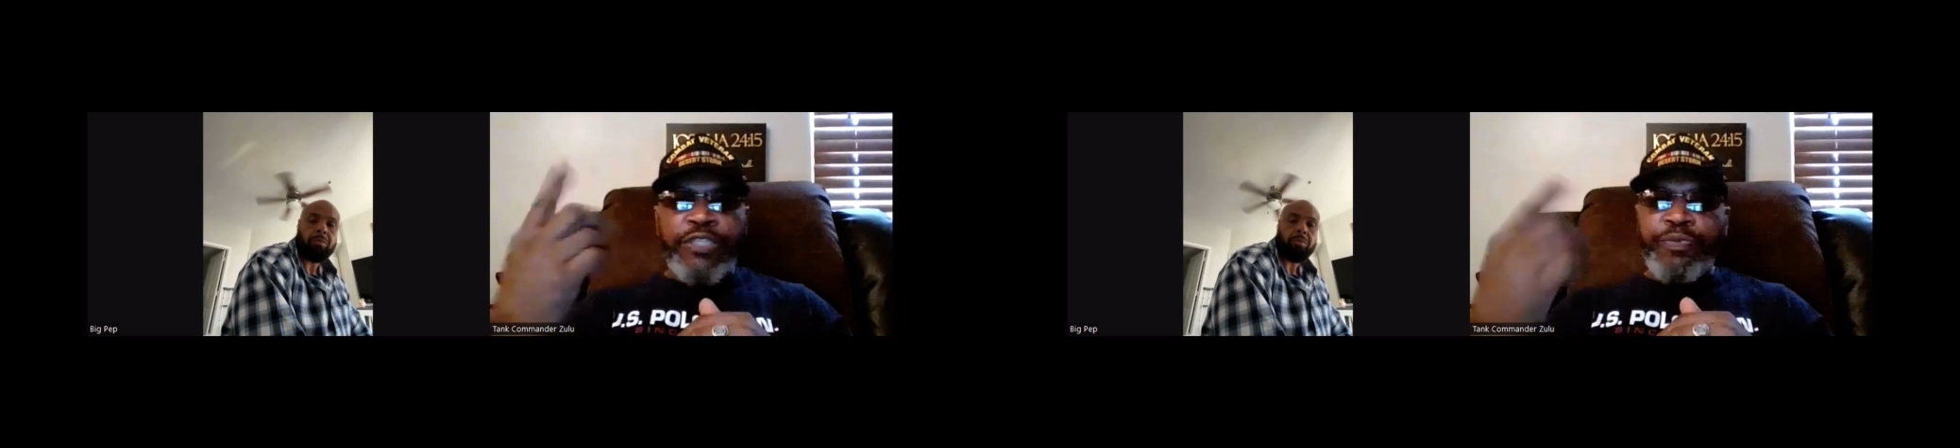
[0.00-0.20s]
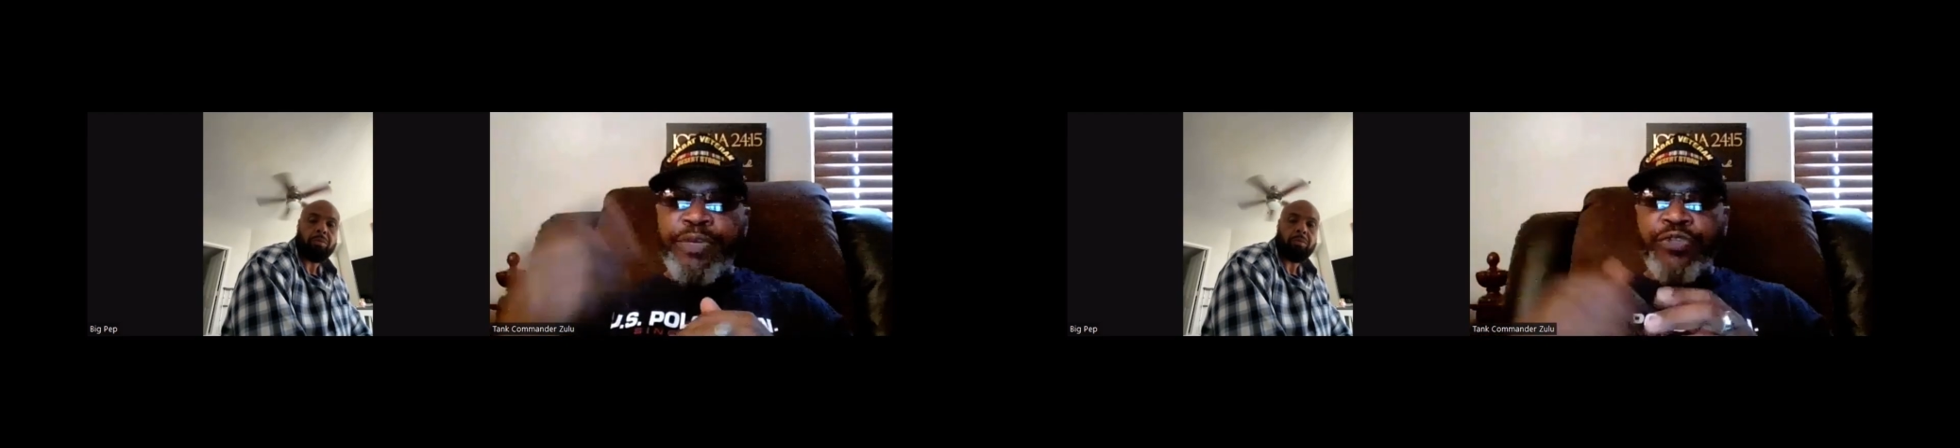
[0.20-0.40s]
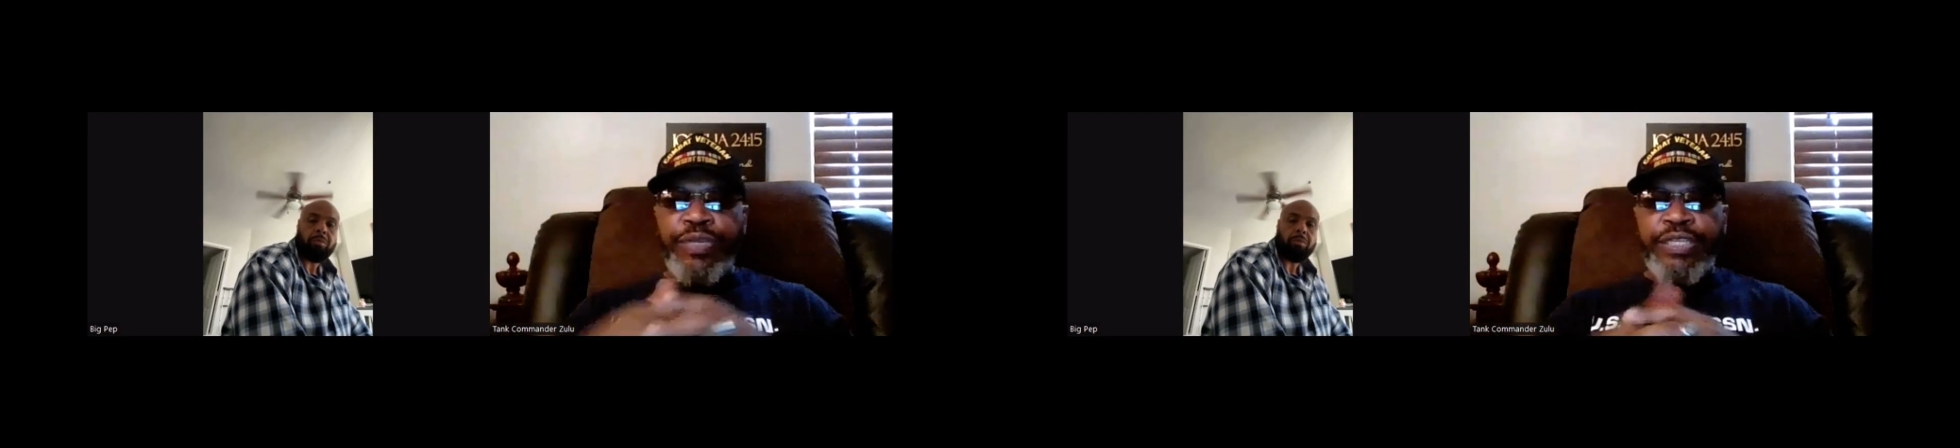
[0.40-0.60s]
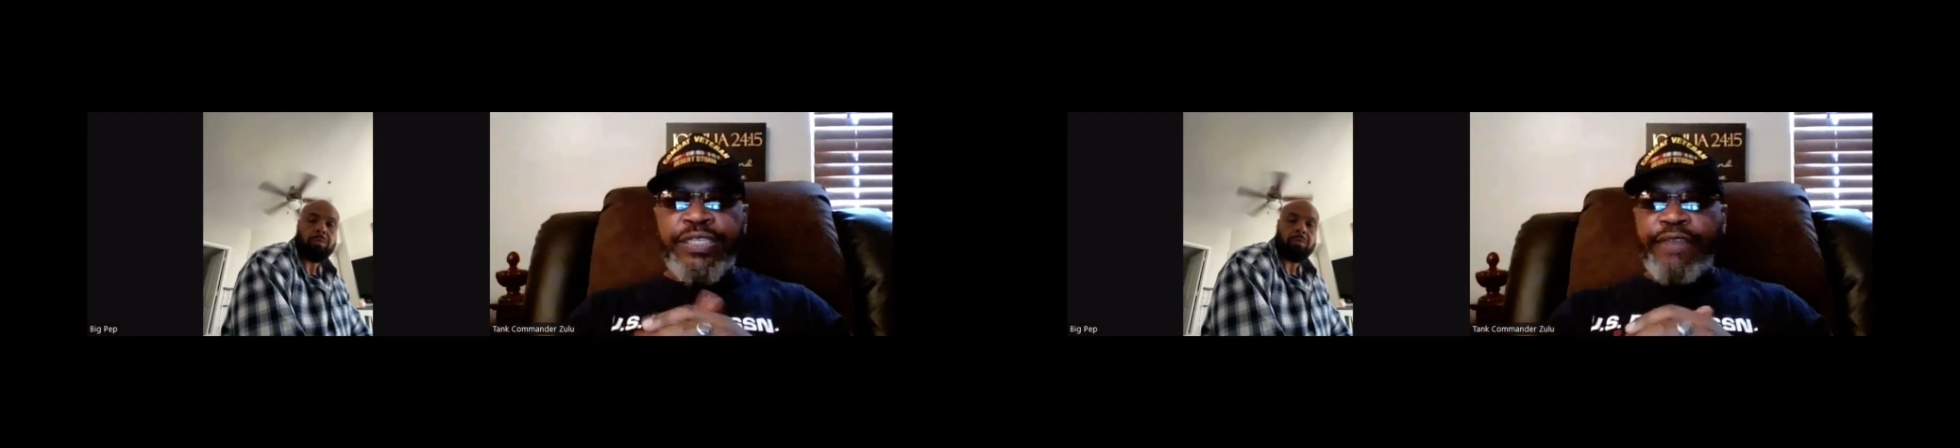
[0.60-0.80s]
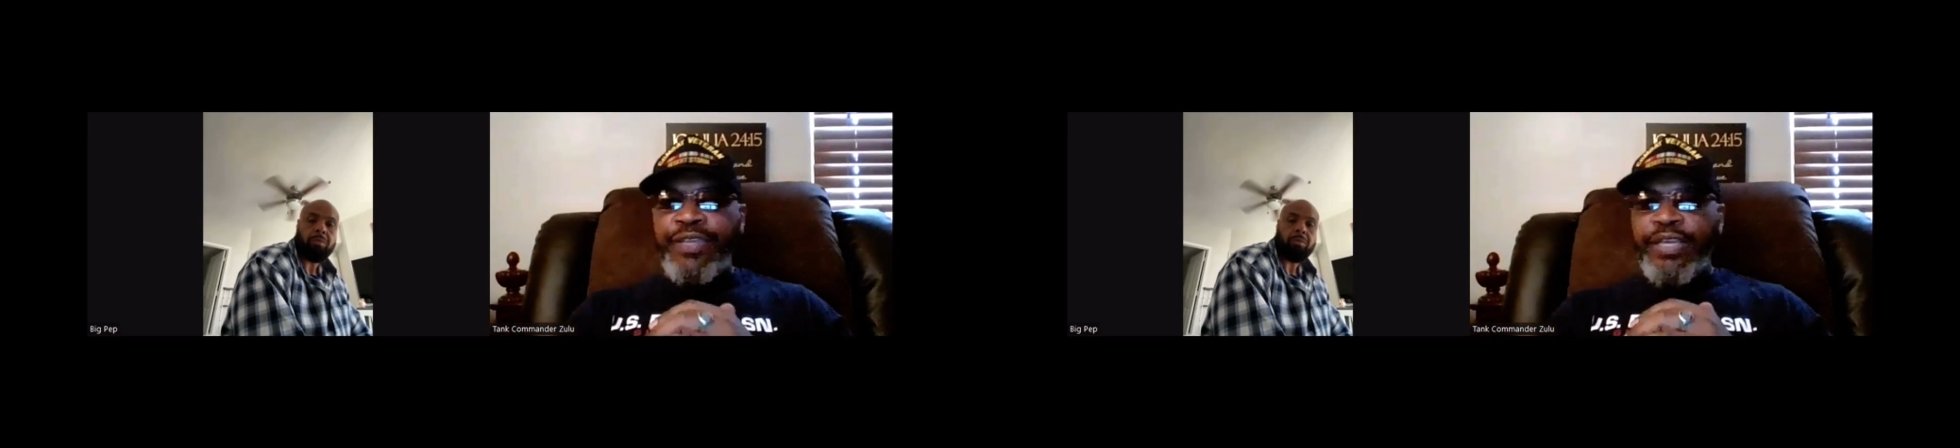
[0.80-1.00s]
spent
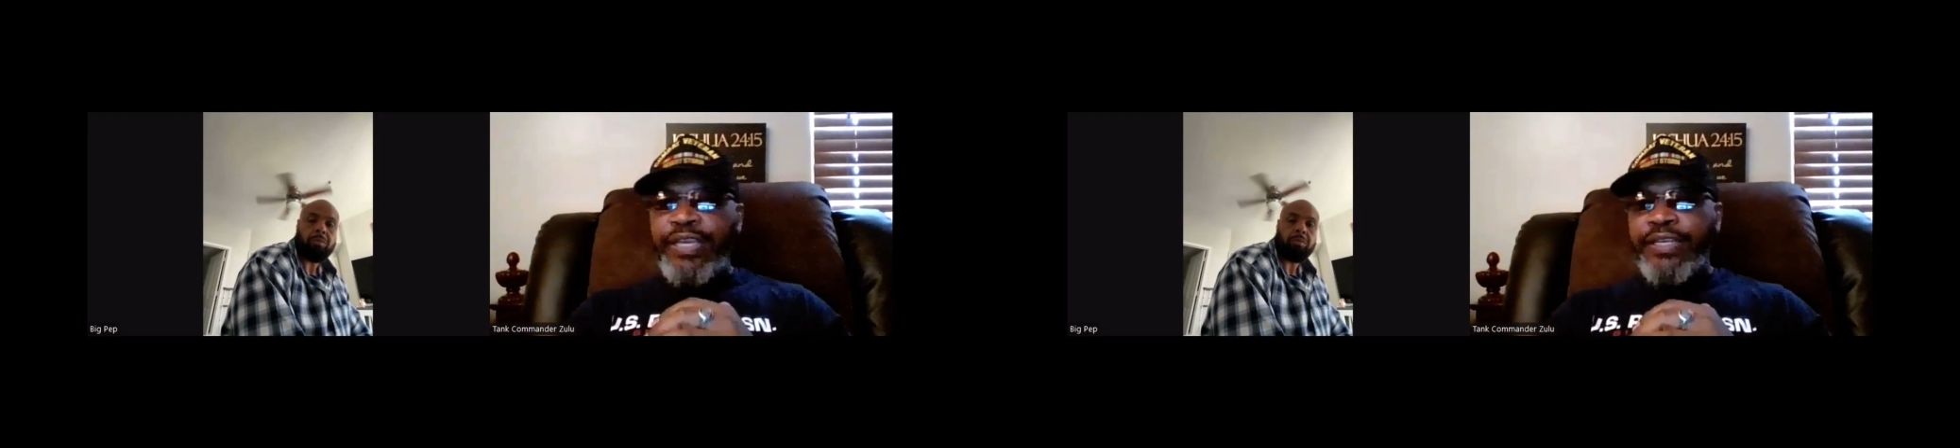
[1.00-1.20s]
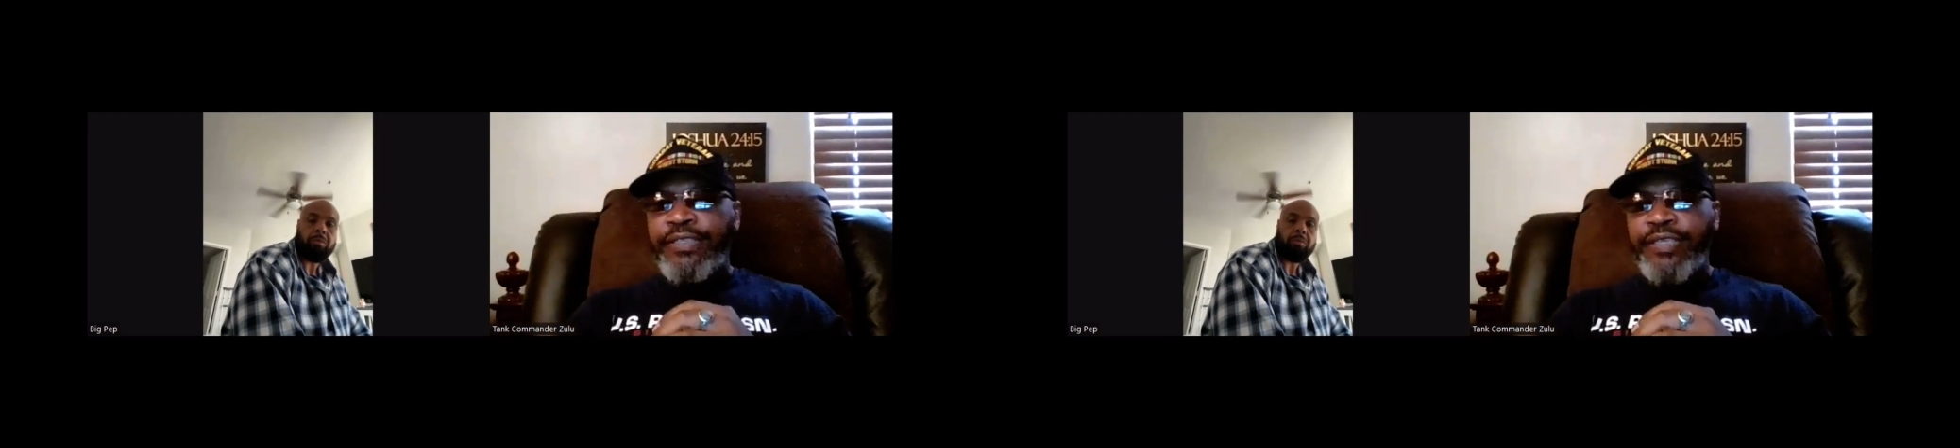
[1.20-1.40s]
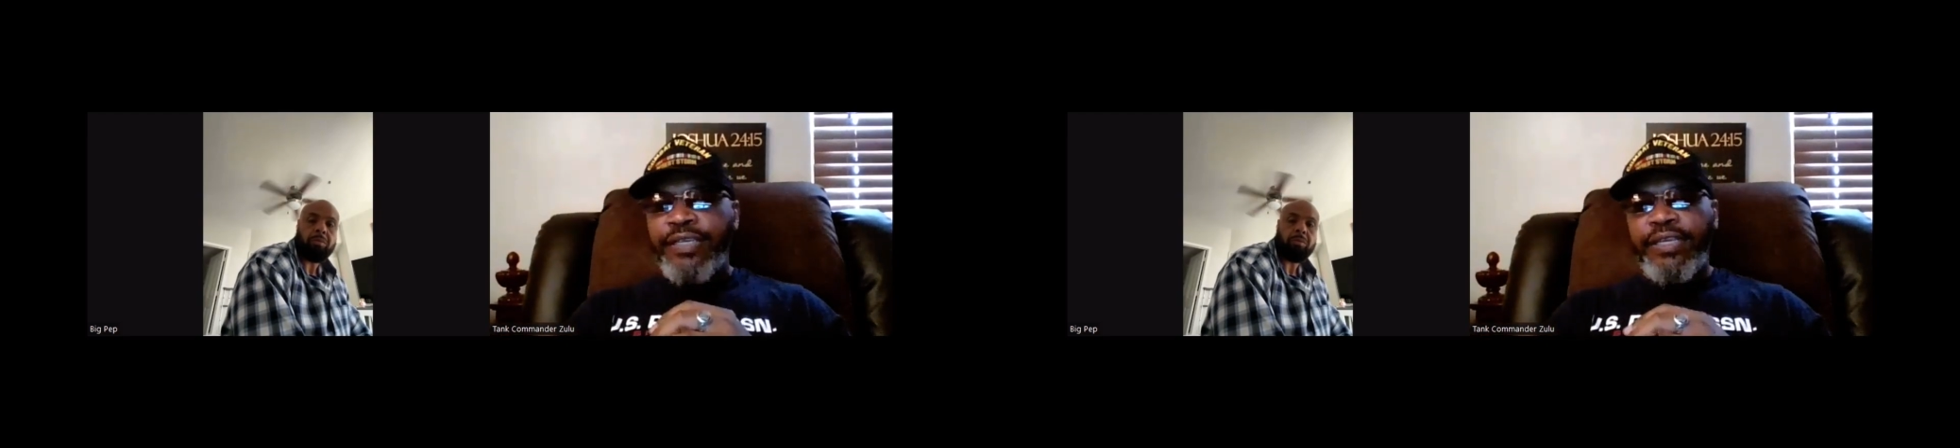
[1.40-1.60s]
27 years